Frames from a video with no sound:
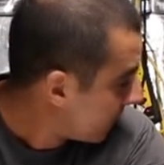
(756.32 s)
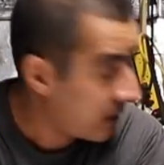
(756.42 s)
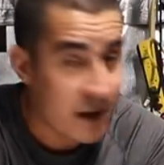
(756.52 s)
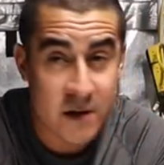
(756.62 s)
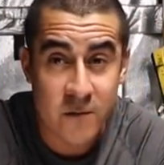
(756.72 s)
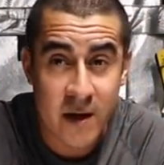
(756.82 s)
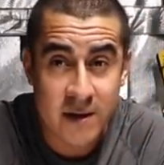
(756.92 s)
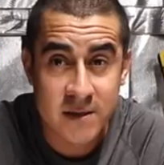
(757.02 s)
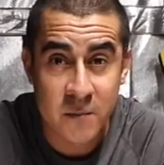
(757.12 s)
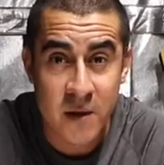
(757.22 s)
a lot of
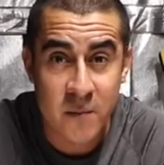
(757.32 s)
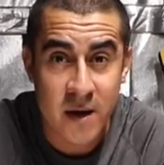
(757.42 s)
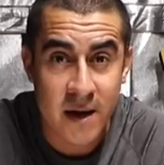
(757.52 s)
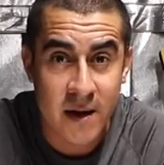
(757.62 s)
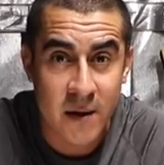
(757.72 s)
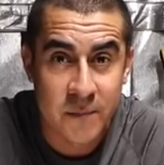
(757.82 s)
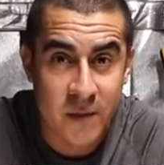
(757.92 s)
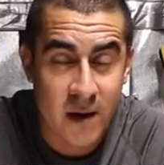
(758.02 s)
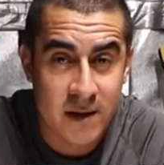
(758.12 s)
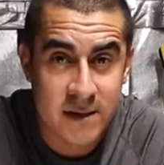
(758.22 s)
eggs to make my um,
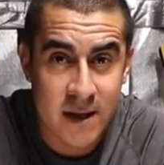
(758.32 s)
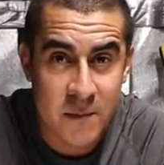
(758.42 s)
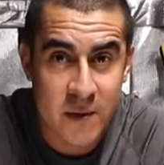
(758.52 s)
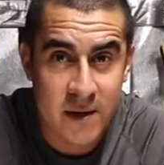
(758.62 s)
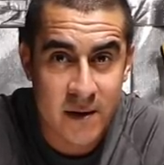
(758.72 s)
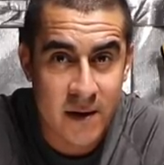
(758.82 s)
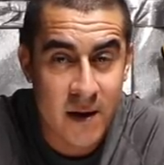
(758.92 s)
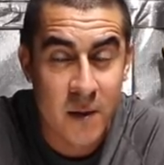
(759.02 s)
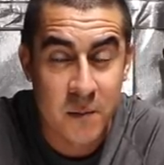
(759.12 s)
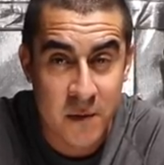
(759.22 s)
odds a lot better,
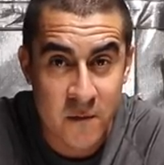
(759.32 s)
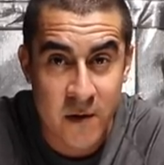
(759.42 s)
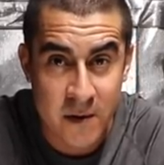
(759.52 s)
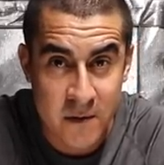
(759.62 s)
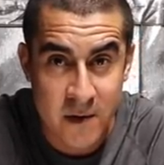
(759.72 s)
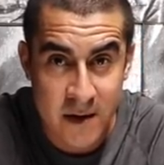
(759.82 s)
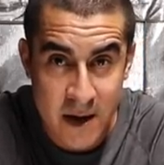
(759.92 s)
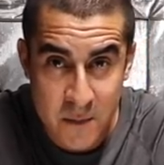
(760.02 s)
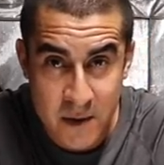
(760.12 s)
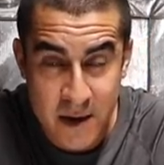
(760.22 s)
I'm gonna be very, very
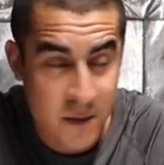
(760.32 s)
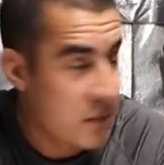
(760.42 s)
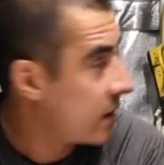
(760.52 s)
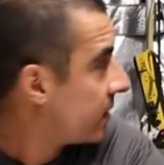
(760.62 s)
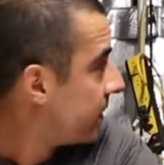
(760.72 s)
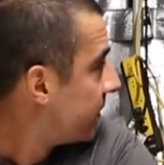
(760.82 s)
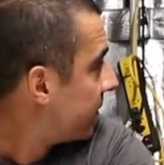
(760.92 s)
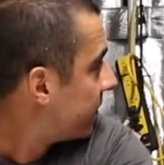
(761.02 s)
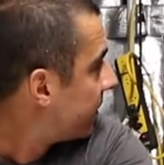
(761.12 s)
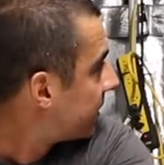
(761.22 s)
happy camper.
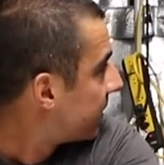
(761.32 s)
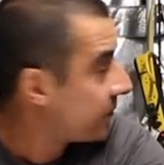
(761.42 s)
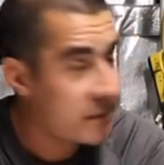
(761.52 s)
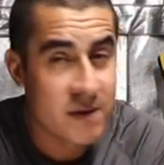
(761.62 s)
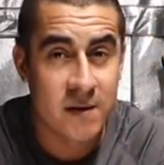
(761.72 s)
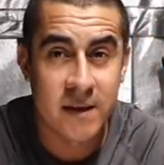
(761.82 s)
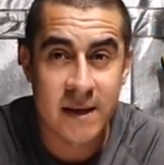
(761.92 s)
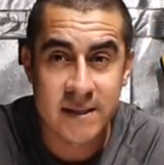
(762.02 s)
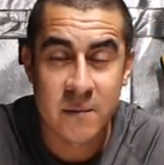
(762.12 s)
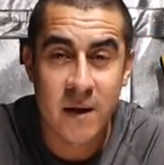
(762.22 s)
But um, till
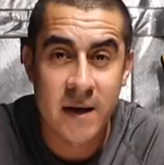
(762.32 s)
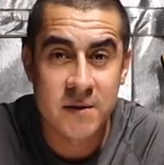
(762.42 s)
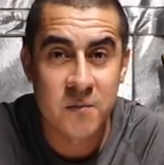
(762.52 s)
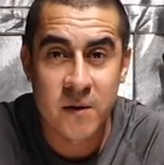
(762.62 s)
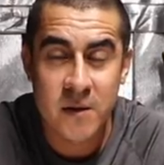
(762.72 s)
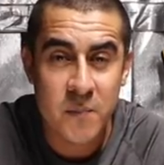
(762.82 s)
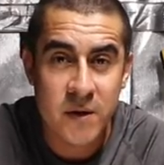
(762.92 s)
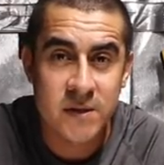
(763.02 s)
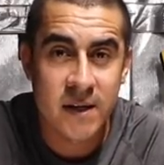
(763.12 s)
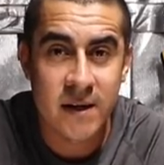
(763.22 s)
next time guys, really
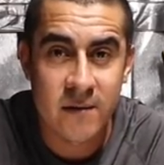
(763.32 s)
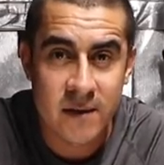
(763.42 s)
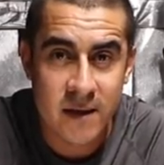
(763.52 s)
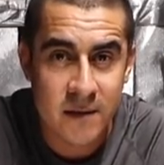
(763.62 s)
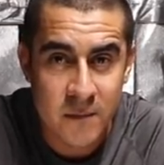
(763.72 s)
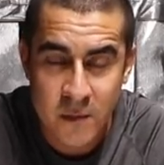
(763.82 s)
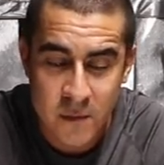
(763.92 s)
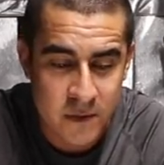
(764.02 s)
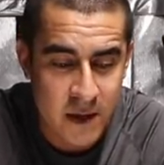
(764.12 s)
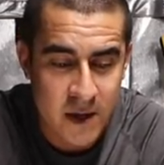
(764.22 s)
appreciate everything.
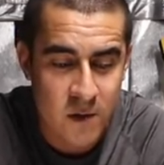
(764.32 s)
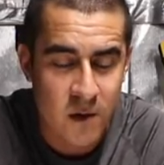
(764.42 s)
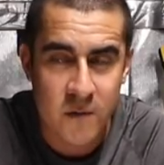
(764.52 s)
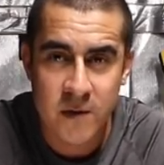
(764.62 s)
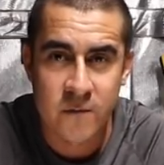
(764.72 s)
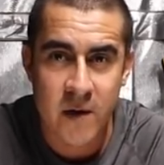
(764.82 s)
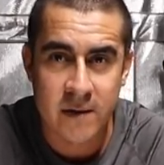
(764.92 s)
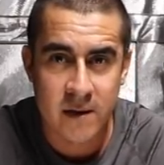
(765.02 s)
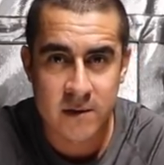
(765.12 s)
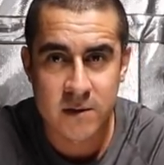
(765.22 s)
Thank you all for the
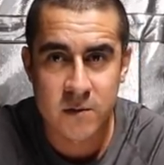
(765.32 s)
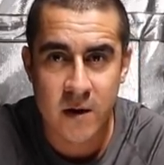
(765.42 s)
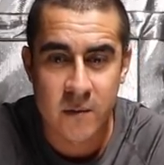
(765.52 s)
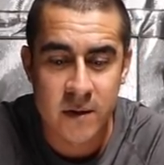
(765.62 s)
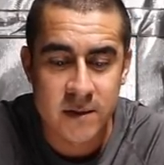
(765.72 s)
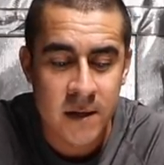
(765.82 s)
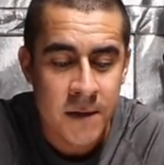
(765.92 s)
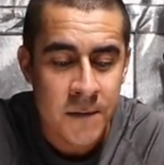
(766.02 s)
5,000 subscribers.